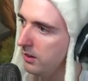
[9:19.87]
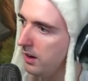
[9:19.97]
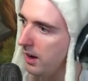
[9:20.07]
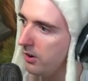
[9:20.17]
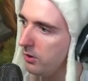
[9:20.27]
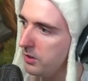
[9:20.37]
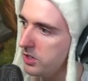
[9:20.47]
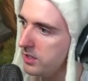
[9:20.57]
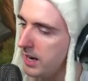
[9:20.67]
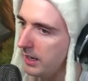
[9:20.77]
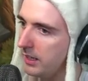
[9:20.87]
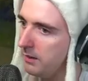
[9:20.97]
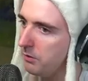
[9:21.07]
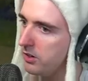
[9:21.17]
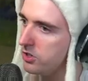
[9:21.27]
I don't know what she's thinking.
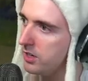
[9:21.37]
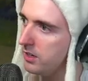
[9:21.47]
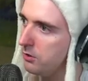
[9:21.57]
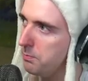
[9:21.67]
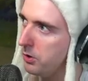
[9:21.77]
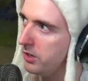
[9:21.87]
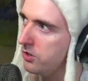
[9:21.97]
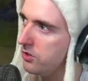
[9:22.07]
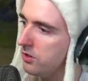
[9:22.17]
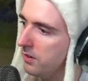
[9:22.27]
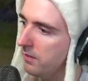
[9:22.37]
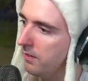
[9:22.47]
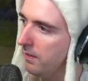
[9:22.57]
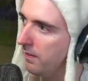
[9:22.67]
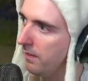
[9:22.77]
I'm going to sit in this bush.
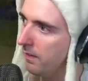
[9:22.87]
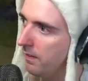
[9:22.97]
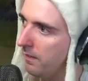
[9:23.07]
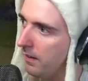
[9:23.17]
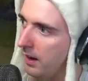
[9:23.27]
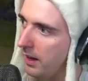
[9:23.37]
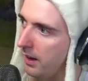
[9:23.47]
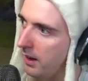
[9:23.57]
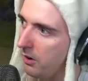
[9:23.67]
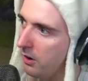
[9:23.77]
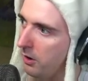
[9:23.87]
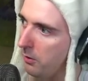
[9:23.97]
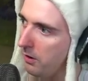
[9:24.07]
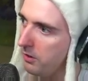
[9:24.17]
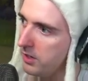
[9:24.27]
I don't
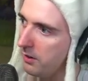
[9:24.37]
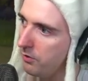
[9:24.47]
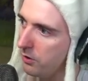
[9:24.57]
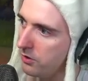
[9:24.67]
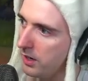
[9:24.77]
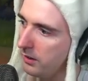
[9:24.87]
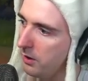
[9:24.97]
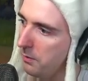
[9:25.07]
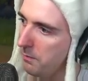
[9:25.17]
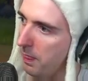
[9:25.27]
know. I wish I had first strike, though.